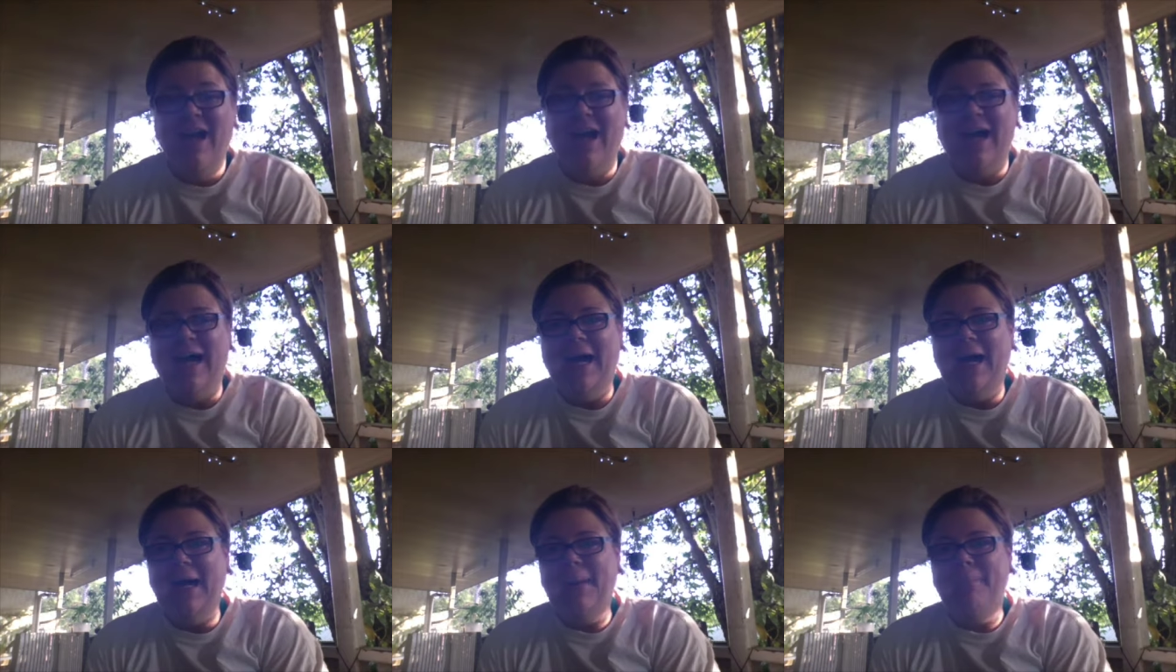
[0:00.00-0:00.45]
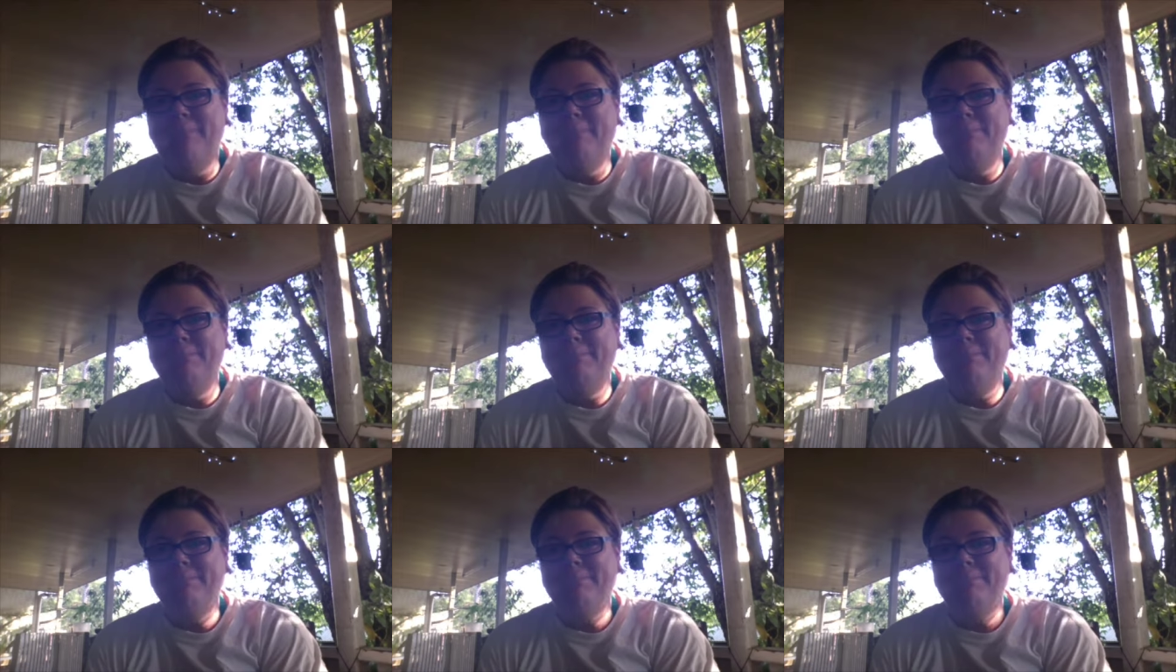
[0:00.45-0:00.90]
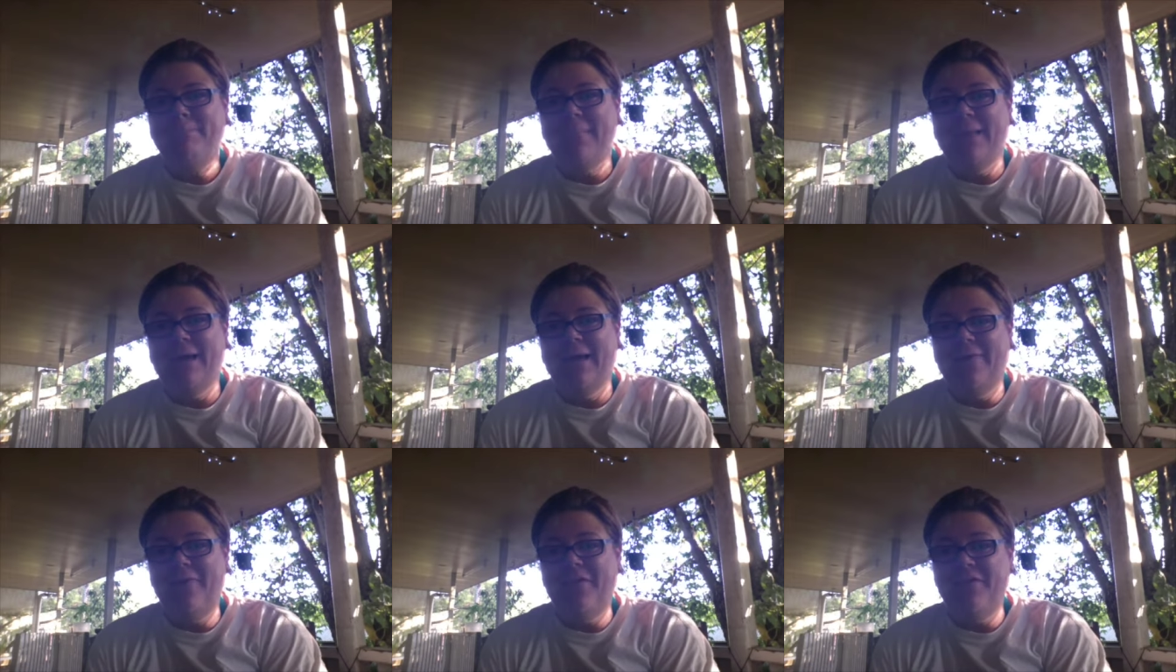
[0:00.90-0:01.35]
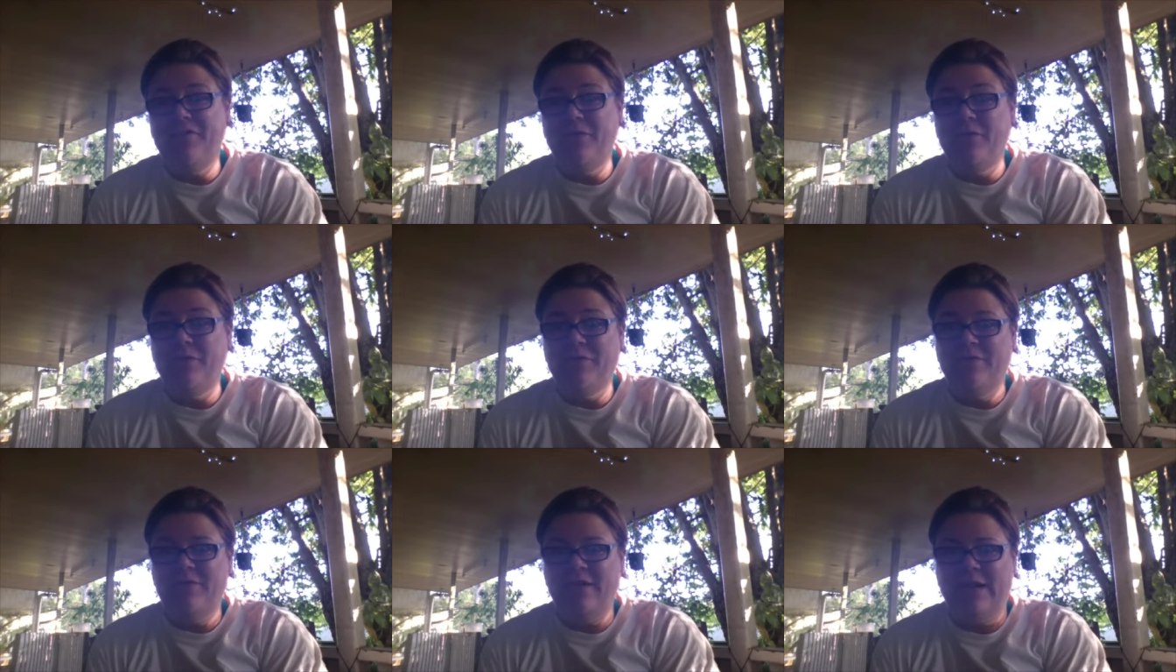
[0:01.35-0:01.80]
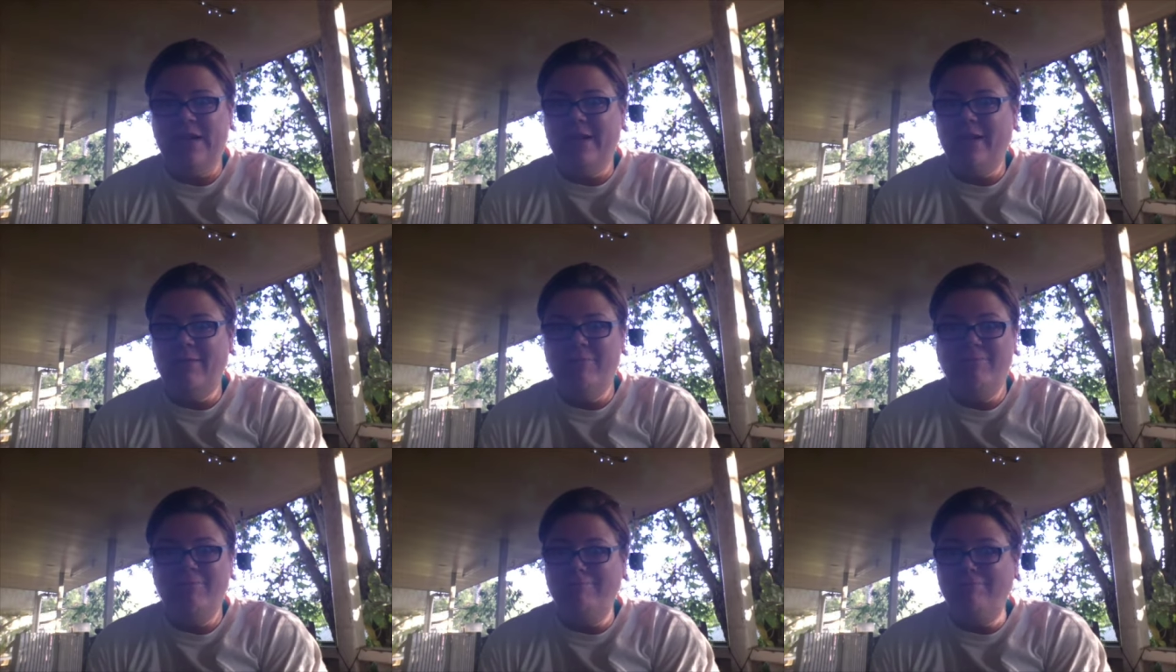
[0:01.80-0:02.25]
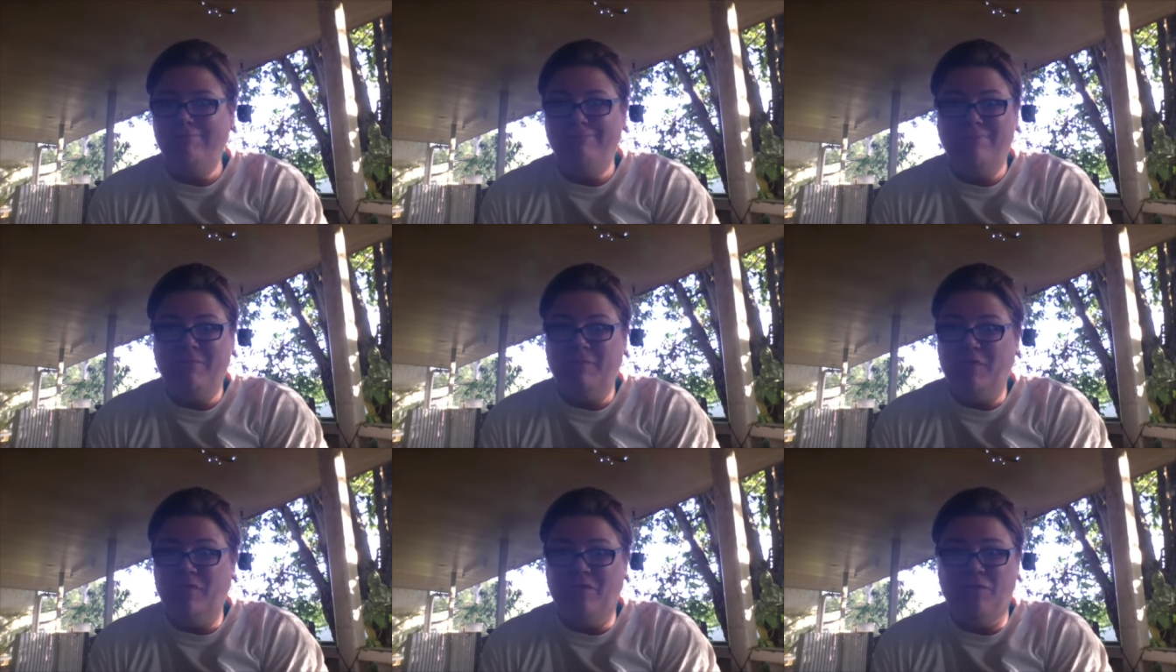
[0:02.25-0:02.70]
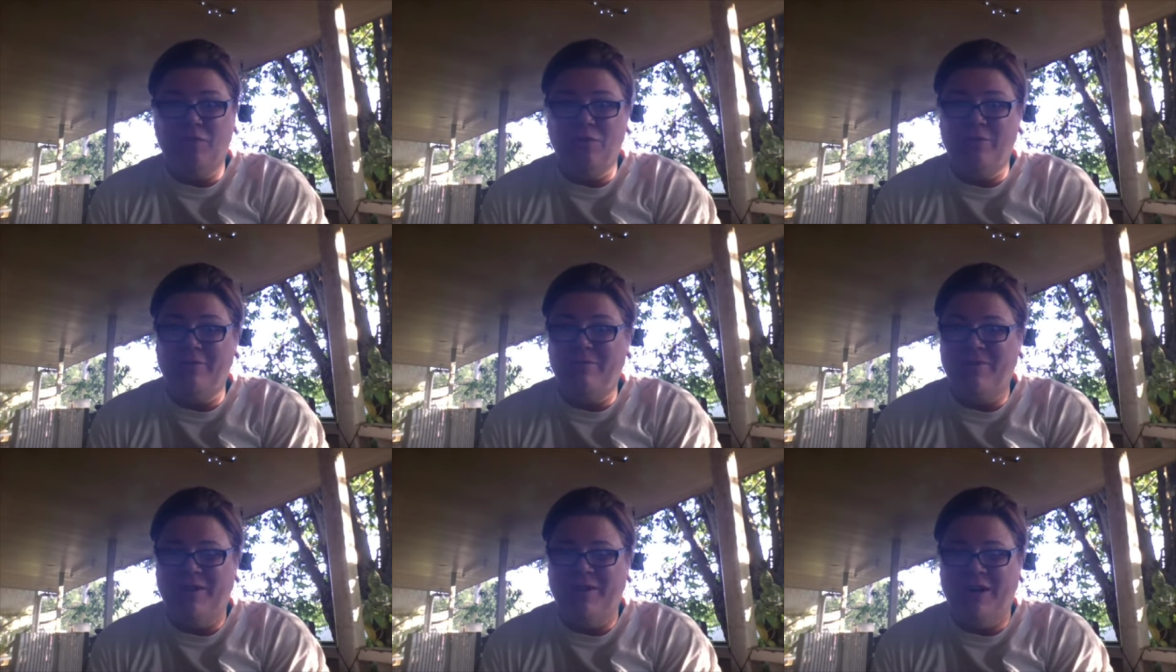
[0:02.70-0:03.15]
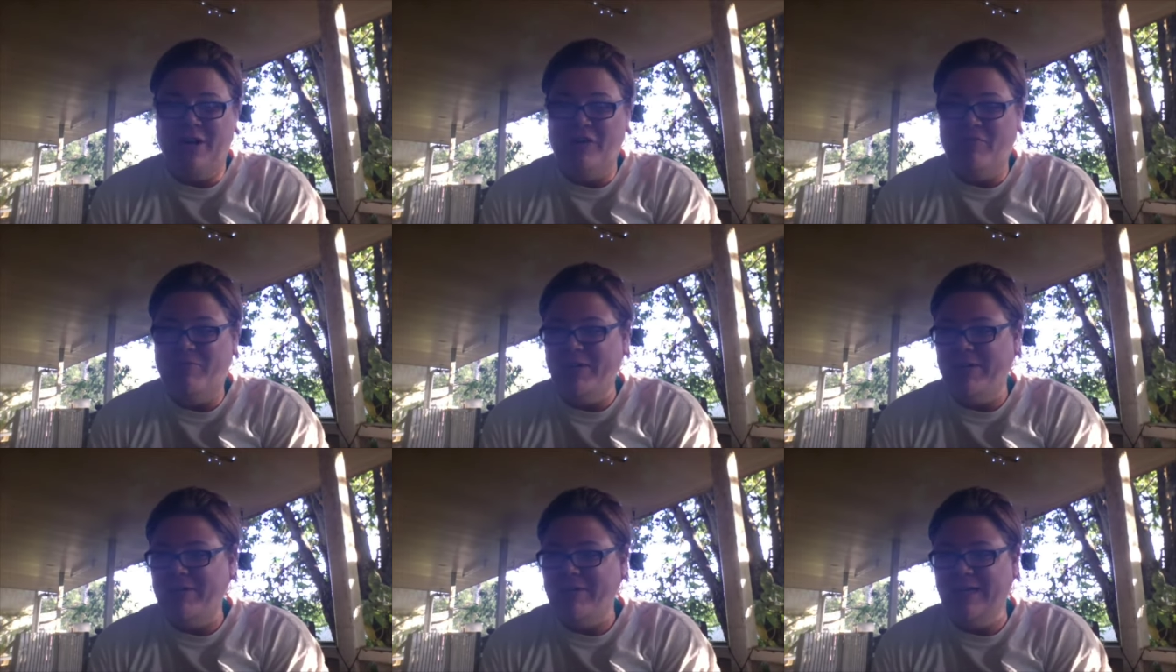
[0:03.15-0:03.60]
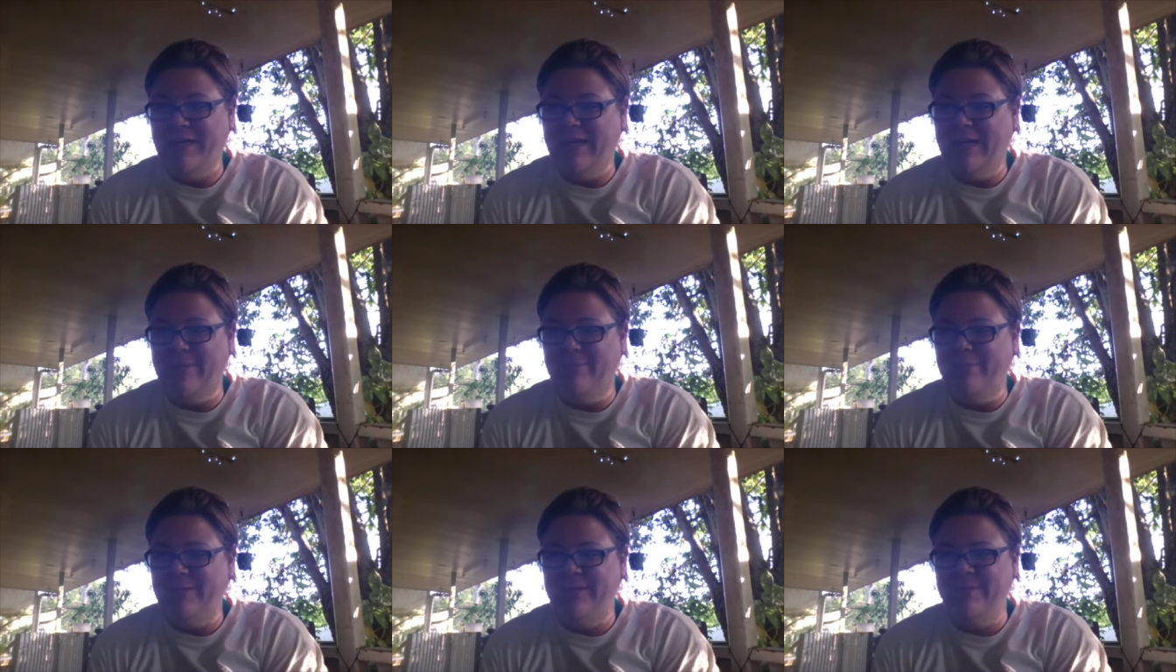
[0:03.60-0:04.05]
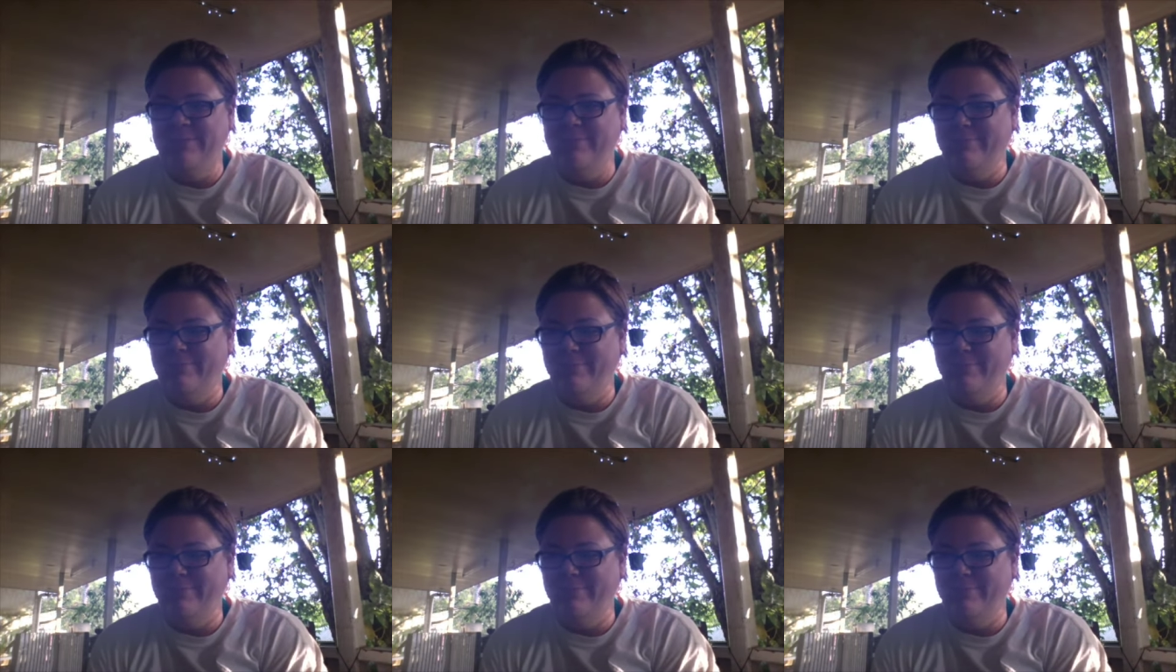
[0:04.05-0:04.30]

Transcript: Um, and this is take four or five because I kept,